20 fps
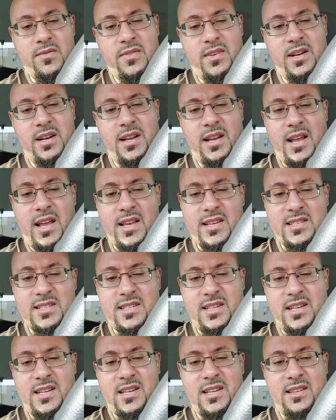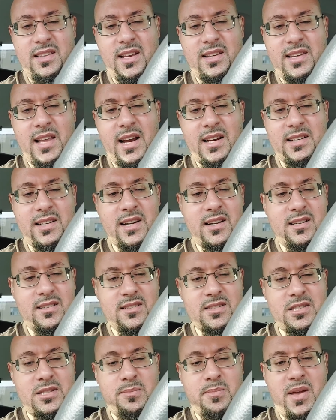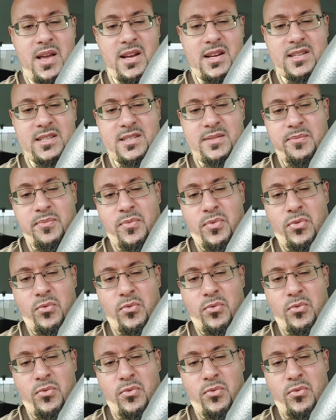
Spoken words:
and it has the technical specs: